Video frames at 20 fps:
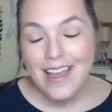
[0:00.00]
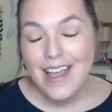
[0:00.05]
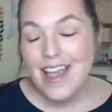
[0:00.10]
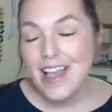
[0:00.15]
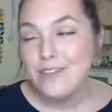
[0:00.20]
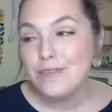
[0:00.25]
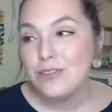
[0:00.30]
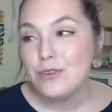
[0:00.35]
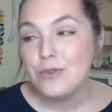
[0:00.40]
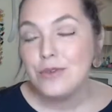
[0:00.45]

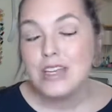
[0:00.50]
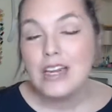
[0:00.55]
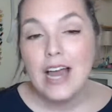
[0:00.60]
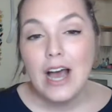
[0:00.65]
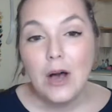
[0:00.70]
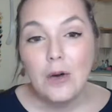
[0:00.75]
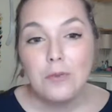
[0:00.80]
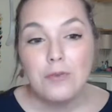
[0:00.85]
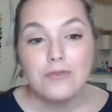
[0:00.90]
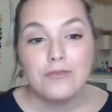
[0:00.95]
If you need
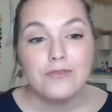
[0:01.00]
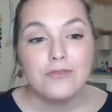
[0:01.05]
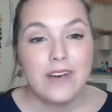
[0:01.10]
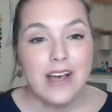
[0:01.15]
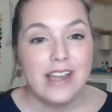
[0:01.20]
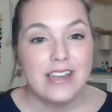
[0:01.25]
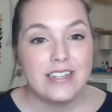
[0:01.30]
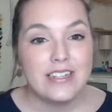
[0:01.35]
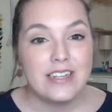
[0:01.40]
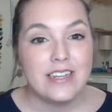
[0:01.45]
help
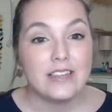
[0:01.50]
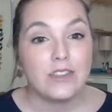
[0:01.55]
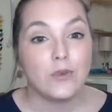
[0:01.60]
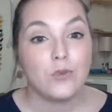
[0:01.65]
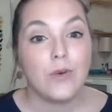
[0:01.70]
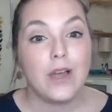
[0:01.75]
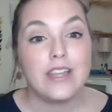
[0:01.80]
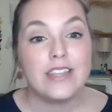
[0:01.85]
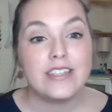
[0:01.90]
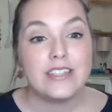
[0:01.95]
finding the
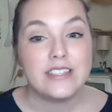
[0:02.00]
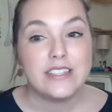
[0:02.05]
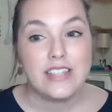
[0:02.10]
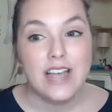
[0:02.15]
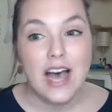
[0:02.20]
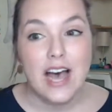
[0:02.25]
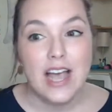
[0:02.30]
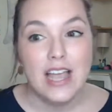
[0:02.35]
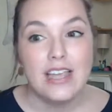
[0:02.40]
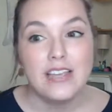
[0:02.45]
right
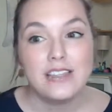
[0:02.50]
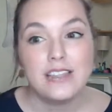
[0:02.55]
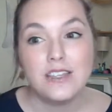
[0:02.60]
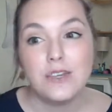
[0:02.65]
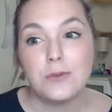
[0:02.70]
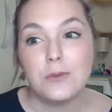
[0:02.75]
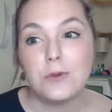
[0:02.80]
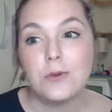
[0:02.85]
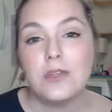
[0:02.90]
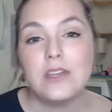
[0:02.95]
size
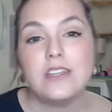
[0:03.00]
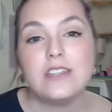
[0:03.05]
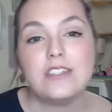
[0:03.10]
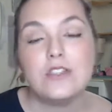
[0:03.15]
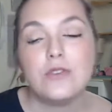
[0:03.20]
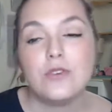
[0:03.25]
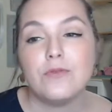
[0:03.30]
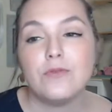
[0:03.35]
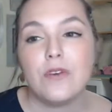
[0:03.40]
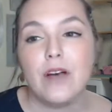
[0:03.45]
Cabooties,
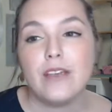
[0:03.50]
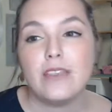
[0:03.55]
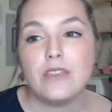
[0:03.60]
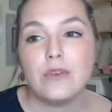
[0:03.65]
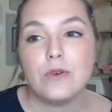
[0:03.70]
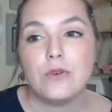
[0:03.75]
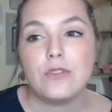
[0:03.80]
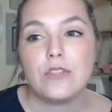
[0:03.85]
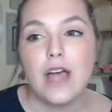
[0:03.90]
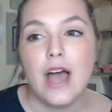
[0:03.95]
you can find
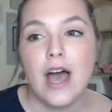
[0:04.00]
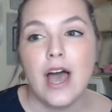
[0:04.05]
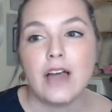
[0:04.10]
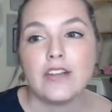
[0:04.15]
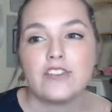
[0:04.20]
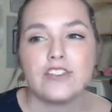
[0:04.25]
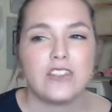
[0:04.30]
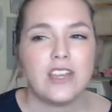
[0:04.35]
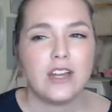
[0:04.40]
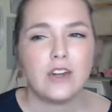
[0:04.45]
those
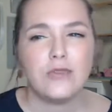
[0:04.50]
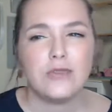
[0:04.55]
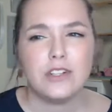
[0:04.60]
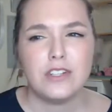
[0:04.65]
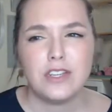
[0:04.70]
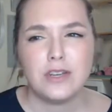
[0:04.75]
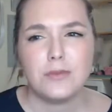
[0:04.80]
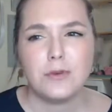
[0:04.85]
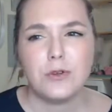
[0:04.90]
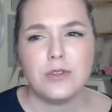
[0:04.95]
at, just head over to
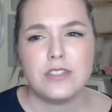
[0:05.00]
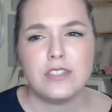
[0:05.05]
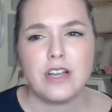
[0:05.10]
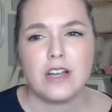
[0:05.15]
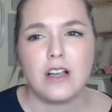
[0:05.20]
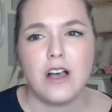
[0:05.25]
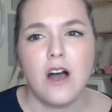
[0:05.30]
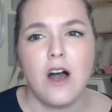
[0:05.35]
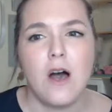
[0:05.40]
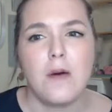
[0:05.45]

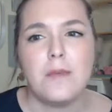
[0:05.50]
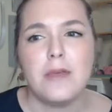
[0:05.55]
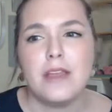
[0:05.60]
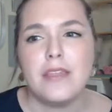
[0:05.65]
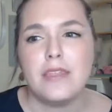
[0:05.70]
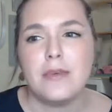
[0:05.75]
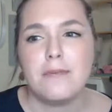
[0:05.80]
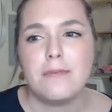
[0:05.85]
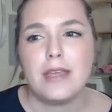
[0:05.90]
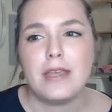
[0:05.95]
cabooties.com.
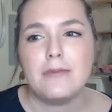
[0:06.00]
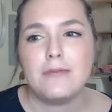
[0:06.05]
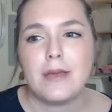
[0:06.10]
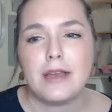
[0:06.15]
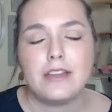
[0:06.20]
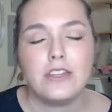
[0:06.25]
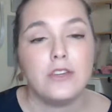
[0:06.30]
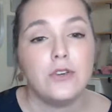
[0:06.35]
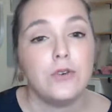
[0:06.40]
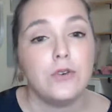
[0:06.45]
In the main
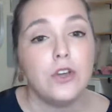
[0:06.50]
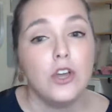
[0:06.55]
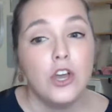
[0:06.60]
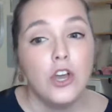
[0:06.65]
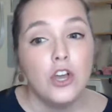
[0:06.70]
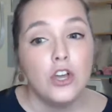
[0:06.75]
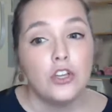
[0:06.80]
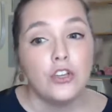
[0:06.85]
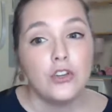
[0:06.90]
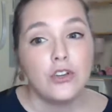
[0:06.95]
menu,
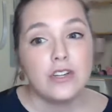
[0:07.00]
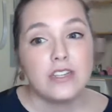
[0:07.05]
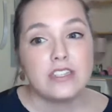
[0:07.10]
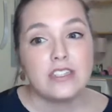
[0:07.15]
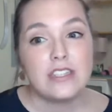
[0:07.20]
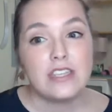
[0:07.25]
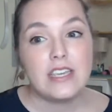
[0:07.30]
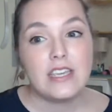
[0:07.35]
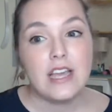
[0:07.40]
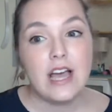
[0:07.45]
you're going to
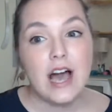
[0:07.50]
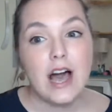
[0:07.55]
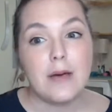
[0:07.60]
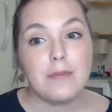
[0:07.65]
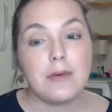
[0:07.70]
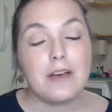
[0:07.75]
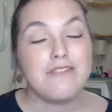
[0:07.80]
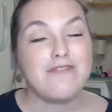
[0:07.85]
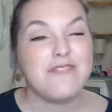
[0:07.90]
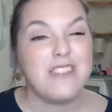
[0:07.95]
see
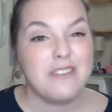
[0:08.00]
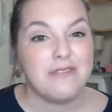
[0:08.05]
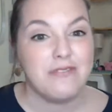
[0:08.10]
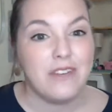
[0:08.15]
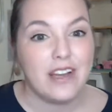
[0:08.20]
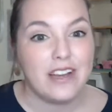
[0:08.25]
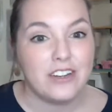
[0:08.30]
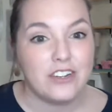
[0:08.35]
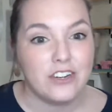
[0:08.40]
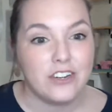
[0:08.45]
a fit
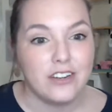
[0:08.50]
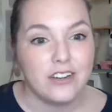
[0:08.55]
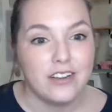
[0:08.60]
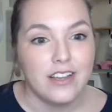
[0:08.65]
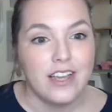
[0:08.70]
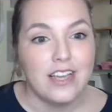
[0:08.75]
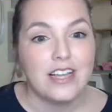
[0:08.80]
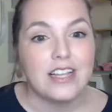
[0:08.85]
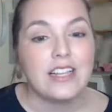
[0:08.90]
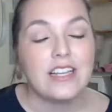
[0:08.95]
finder.
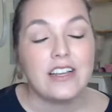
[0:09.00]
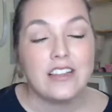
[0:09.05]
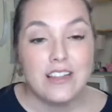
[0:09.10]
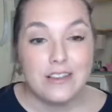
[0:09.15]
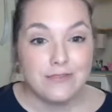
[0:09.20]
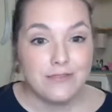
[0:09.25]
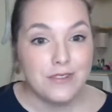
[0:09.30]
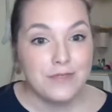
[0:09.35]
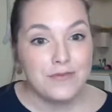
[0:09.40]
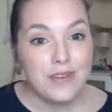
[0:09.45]
Click on
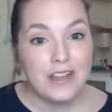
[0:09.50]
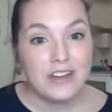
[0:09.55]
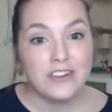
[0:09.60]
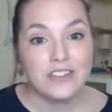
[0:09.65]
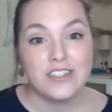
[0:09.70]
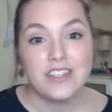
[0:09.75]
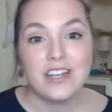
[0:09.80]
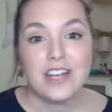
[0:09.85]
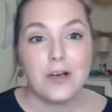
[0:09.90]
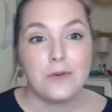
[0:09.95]
that fit finder.
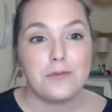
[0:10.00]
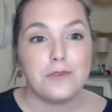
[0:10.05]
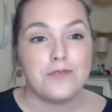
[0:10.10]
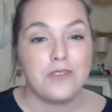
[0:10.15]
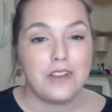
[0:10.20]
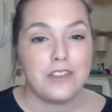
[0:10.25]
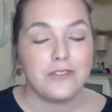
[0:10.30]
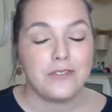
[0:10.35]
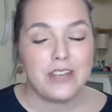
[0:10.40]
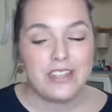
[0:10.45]
It's going to help you
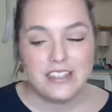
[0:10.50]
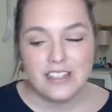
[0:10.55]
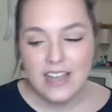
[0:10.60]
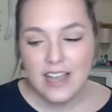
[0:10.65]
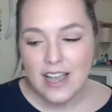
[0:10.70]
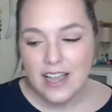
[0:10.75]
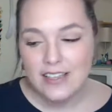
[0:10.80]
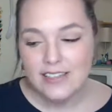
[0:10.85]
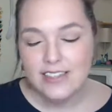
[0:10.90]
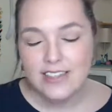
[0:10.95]
find the right
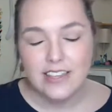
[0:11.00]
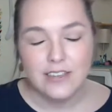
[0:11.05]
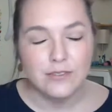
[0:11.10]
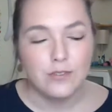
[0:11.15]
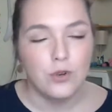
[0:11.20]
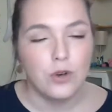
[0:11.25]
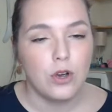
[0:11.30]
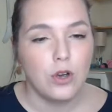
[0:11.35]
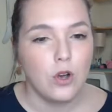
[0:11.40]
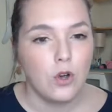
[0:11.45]
size. If
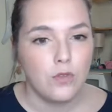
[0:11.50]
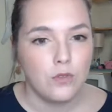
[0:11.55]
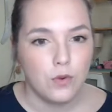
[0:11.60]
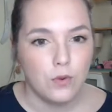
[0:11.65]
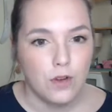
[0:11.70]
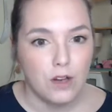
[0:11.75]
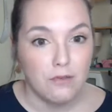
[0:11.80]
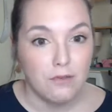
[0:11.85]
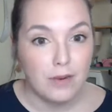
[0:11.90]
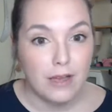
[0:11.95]
you are
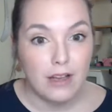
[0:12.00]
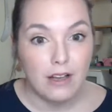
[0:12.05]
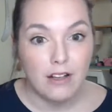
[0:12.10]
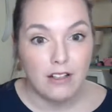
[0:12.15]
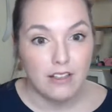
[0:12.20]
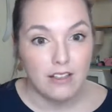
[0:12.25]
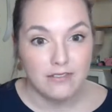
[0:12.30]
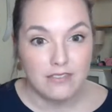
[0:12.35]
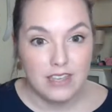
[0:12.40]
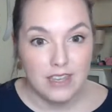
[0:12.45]
overwhelmed by
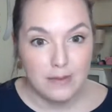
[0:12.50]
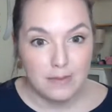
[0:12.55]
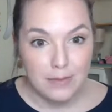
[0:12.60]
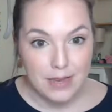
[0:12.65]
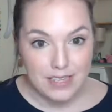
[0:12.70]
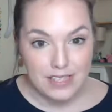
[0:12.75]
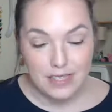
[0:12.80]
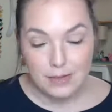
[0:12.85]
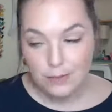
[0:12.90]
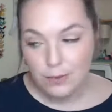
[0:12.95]
all of the
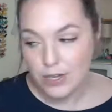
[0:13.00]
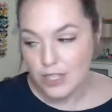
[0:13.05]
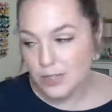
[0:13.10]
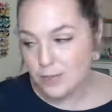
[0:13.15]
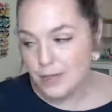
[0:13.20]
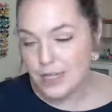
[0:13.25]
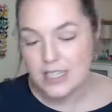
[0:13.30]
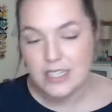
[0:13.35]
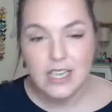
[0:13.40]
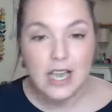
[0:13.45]
amazing prints,
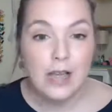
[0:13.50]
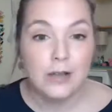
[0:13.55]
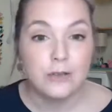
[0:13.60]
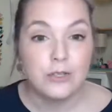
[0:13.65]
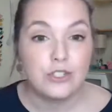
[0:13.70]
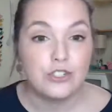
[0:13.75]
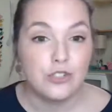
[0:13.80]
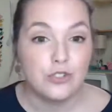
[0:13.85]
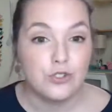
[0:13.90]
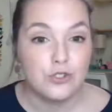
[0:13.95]
because I only
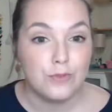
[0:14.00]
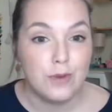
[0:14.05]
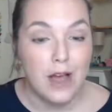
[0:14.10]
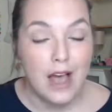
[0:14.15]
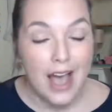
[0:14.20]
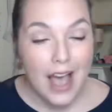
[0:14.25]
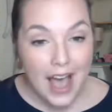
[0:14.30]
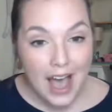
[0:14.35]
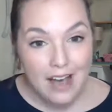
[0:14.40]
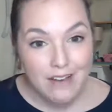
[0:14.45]
showed you about
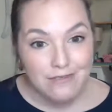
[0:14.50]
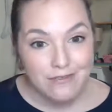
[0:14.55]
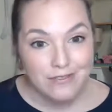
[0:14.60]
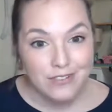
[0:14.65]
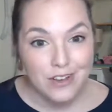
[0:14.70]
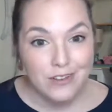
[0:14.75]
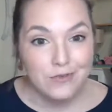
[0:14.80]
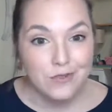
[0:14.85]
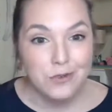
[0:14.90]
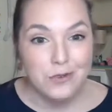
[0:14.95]
half
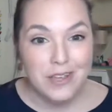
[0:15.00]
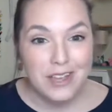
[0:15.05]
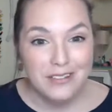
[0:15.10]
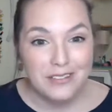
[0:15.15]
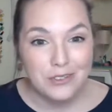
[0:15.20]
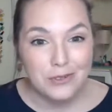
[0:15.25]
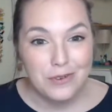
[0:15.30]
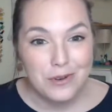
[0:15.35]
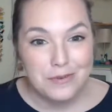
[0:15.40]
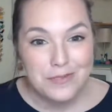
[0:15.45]
of what we have
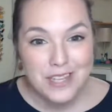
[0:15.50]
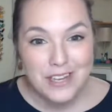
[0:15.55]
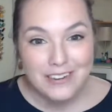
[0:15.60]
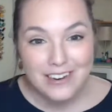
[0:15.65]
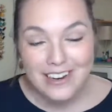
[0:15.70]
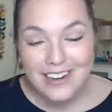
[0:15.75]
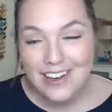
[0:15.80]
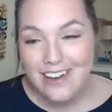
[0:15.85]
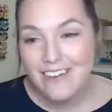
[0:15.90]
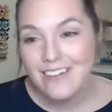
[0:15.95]
on the website
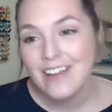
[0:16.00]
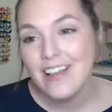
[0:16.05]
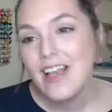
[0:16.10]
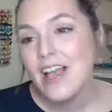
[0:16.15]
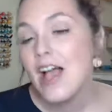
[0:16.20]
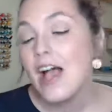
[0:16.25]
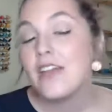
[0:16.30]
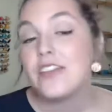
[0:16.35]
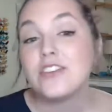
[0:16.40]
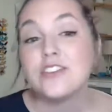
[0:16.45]
right now,
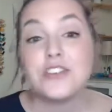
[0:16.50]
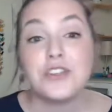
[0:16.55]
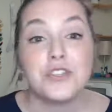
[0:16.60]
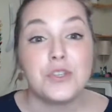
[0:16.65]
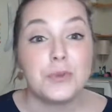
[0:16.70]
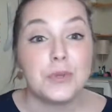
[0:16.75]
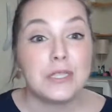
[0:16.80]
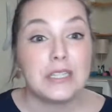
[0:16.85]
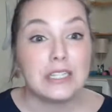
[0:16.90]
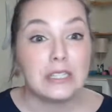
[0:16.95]
there's
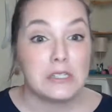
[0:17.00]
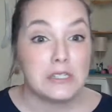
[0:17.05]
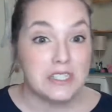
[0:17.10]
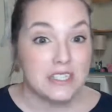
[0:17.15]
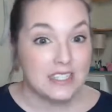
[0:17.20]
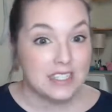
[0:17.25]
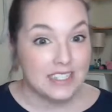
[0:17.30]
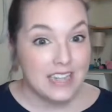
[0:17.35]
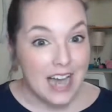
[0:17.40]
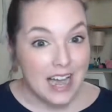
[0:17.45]
also a little
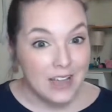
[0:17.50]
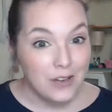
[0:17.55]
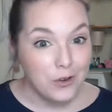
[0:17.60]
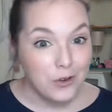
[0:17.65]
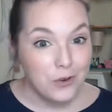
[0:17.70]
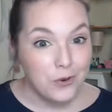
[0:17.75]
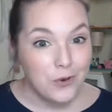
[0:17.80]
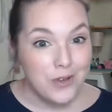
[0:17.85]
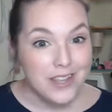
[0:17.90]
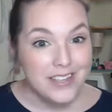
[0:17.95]
style
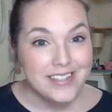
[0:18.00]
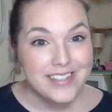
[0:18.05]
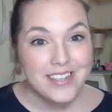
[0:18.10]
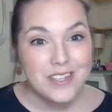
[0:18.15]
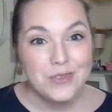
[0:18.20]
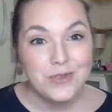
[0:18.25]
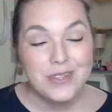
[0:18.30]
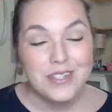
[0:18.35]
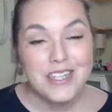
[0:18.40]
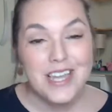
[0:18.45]
quiz that
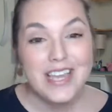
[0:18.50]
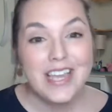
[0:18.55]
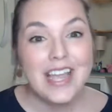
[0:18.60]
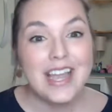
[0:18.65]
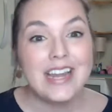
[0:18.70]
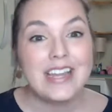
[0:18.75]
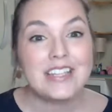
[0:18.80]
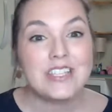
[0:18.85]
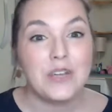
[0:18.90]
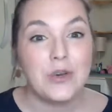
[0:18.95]
you can take,
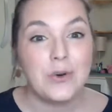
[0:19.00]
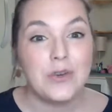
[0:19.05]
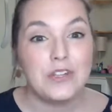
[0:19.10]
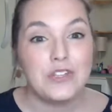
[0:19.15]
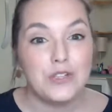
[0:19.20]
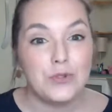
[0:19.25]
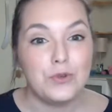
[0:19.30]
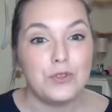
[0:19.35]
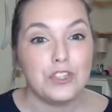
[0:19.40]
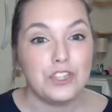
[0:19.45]
and it's going
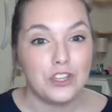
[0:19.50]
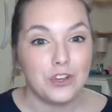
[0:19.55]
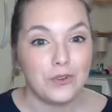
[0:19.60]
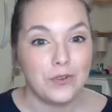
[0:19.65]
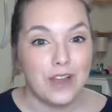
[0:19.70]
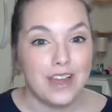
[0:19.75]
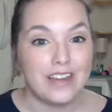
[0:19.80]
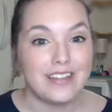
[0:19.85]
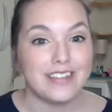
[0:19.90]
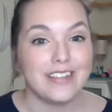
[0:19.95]
to
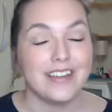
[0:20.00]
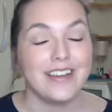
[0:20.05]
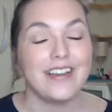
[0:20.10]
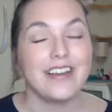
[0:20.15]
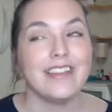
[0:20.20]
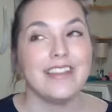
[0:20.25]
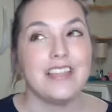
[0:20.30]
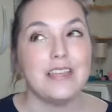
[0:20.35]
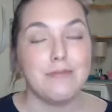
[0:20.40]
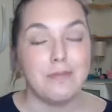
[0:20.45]
curate
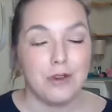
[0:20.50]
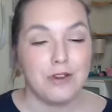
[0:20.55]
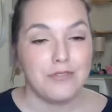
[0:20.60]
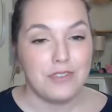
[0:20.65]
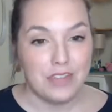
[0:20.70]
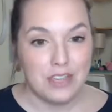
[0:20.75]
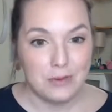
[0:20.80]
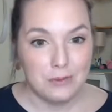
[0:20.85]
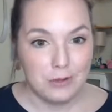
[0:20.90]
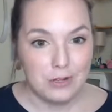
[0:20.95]
the
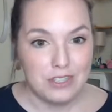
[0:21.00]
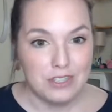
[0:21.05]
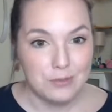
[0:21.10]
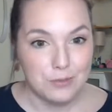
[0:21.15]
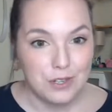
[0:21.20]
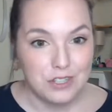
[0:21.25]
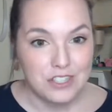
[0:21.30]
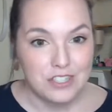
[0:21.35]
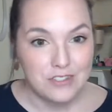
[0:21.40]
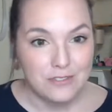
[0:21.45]
perfect Cabooties
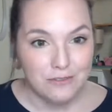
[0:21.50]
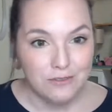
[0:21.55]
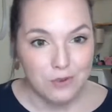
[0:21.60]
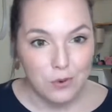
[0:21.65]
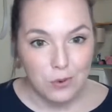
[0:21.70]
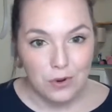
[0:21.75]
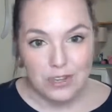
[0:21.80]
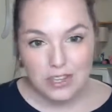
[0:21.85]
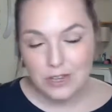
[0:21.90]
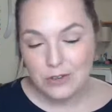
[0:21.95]
prints
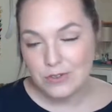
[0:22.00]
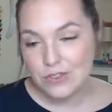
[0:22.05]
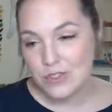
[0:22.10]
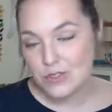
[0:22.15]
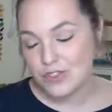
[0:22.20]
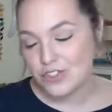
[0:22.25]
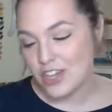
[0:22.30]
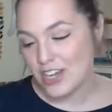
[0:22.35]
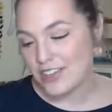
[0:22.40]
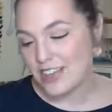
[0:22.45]
for you.
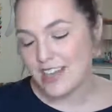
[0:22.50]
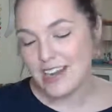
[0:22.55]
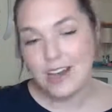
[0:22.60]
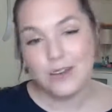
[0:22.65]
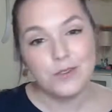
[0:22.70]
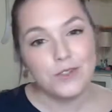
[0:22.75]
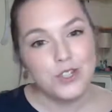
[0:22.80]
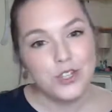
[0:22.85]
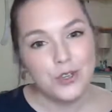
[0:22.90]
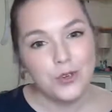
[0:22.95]
So check that
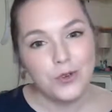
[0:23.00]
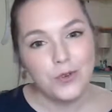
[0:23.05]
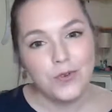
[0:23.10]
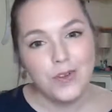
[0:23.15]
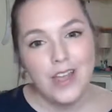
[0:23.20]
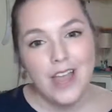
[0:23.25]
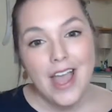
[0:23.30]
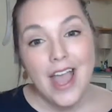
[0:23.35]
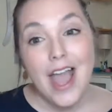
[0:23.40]
out too.